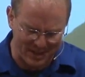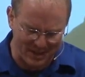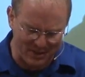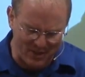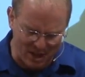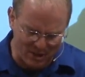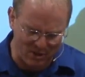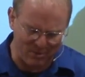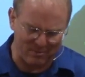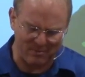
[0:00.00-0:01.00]
Thank
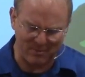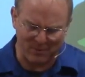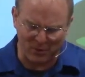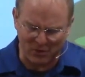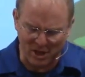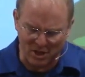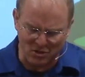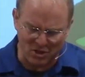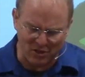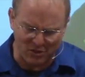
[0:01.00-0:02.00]
you for sending
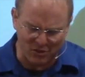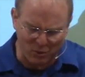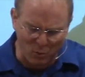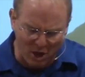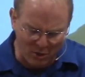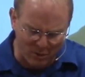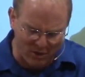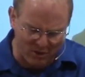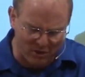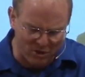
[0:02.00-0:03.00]
Jesus to walk with
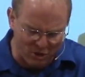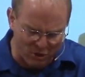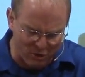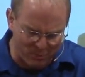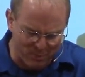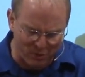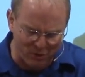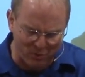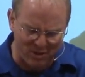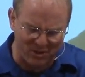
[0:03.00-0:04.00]
us and to share those
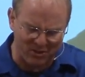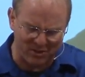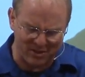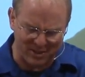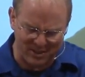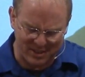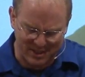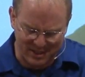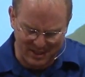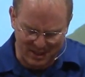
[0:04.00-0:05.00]
burdens with us.
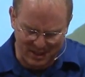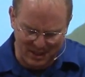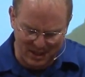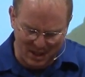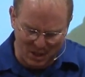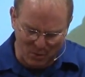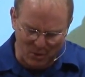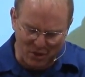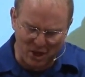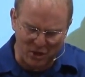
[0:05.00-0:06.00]
We
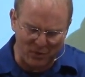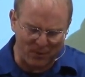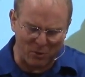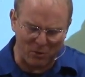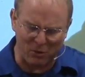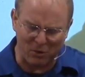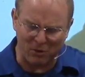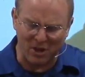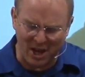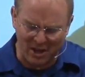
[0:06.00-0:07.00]
thank you for your
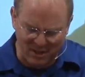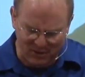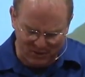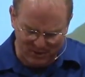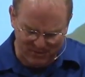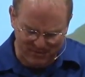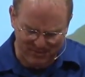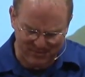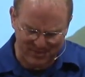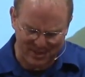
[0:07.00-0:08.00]
kindness
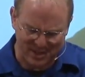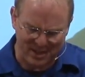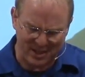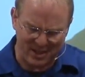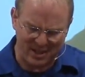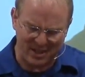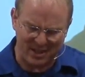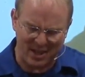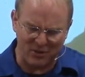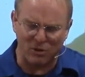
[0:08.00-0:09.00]

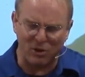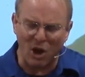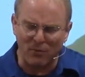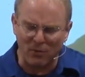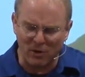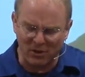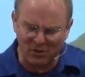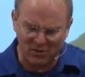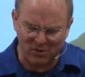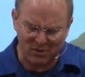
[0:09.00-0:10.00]
as you comfort
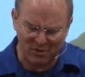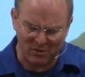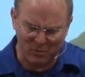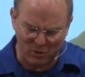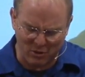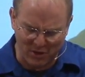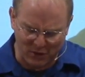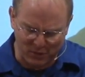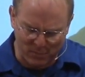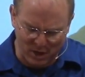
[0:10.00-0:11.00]
us, when you give
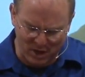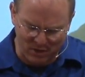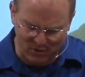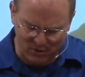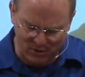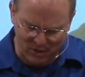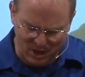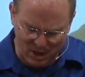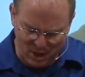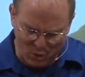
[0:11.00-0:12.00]
us peace,
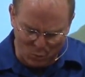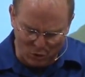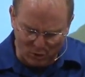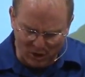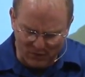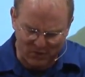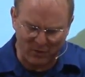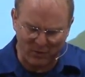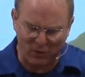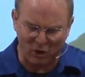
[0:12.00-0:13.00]
when you lift
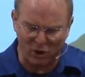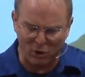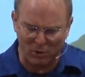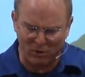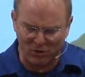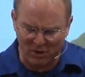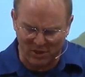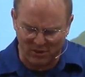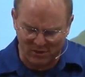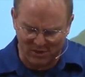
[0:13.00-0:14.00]
some of our load so that
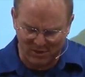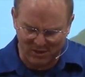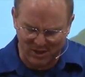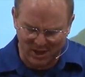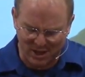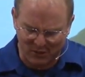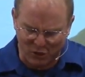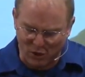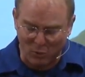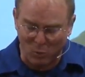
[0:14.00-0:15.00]

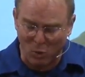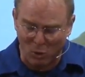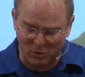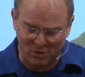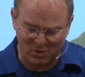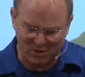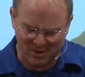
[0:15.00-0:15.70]
it won't